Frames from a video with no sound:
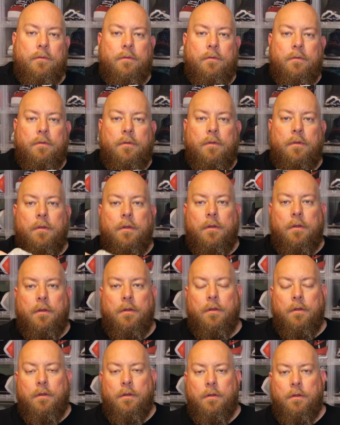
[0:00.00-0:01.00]

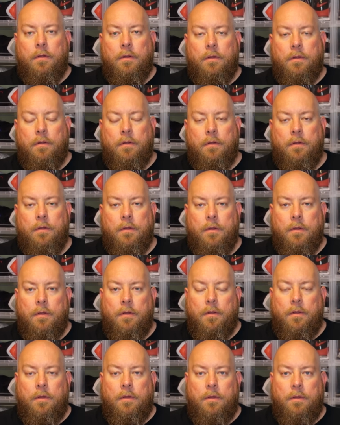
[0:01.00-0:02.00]

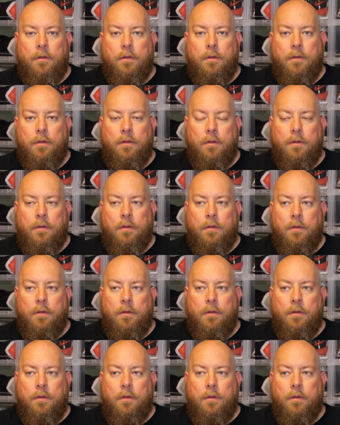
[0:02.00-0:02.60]
[no speech]